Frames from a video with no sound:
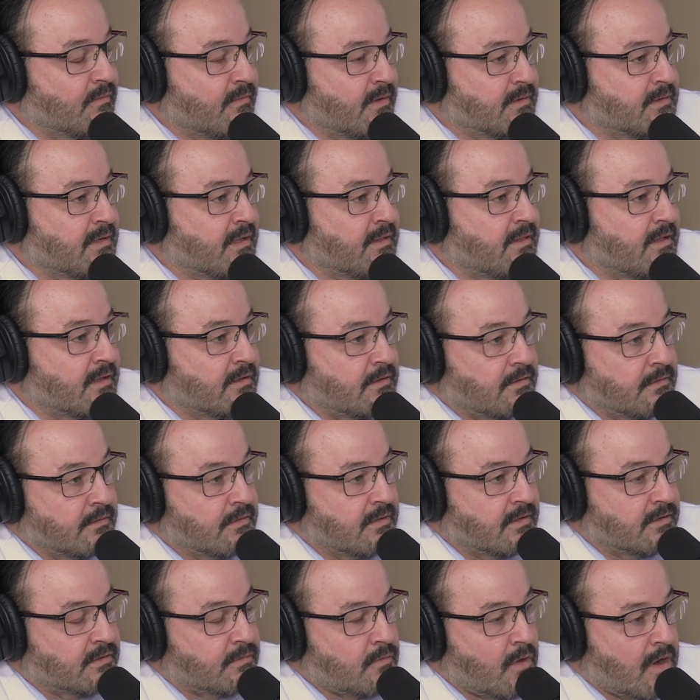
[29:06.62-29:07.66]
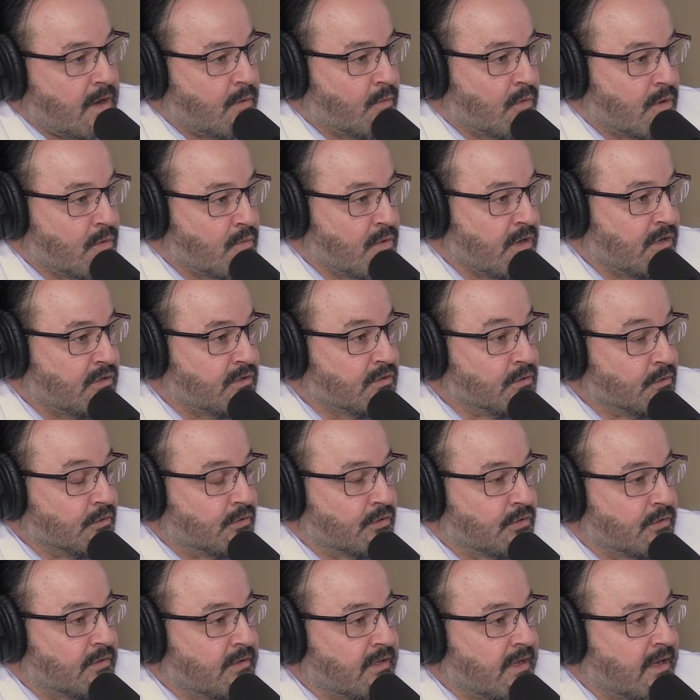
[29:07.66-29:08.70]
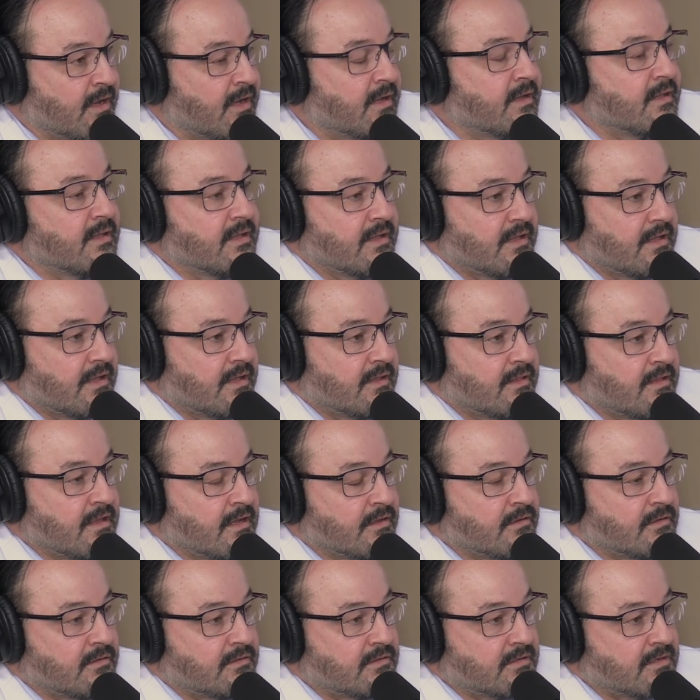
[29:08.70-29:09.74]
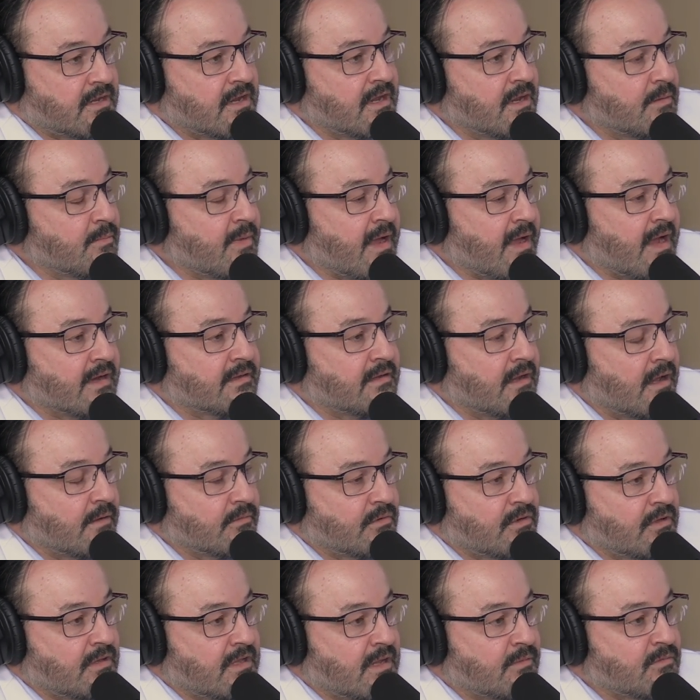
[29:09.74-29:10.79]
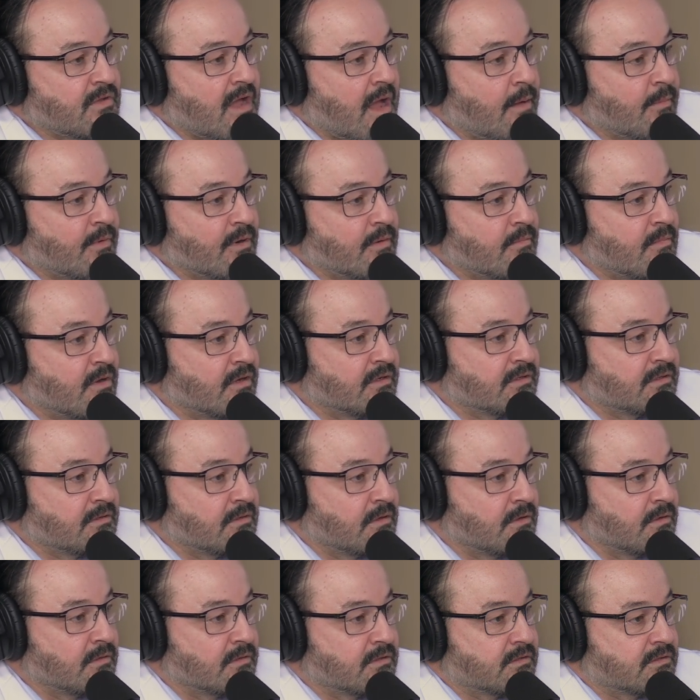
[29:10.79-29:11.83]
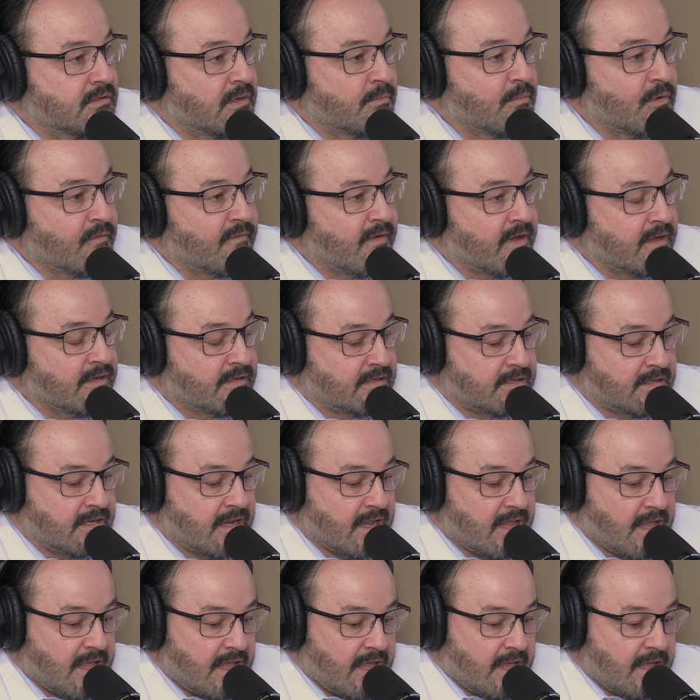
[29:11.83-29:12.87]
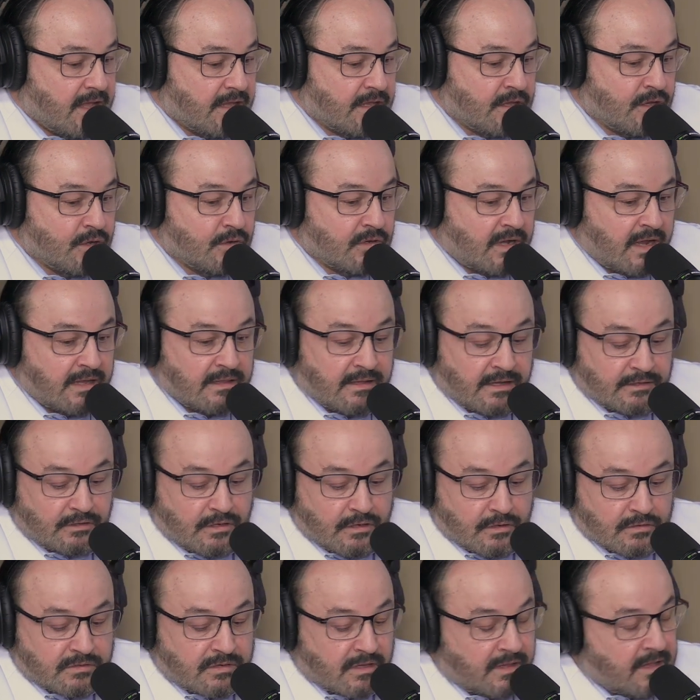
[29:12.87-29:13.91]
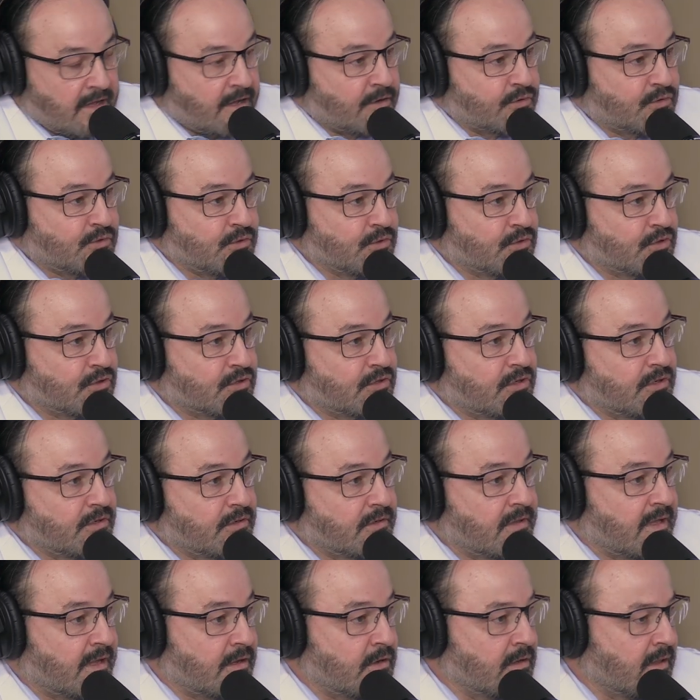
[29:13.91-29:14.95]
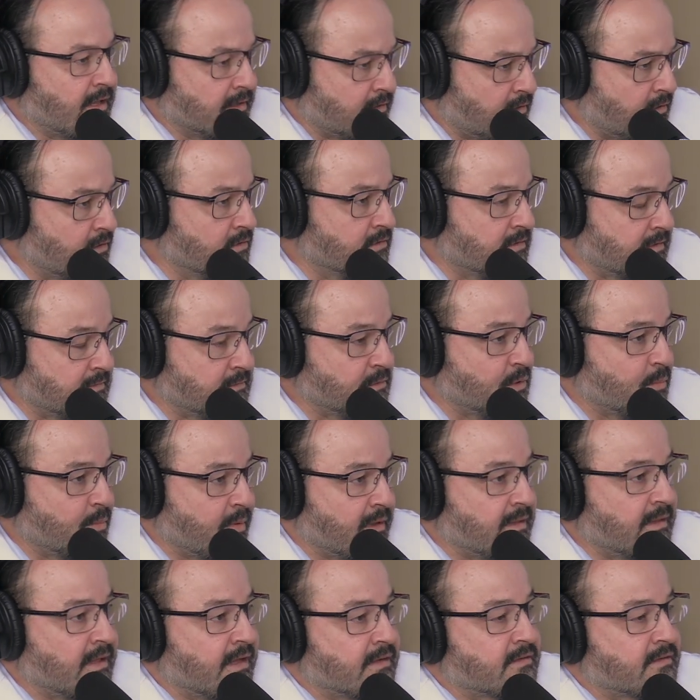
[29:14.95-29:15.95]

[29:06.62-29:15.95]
of us, I think, do this, right? Where we suture the skin back down to the abdominal muscles. Yeah. Some of us... I like to use a lot of sutures to do that. You like to use a little bit less.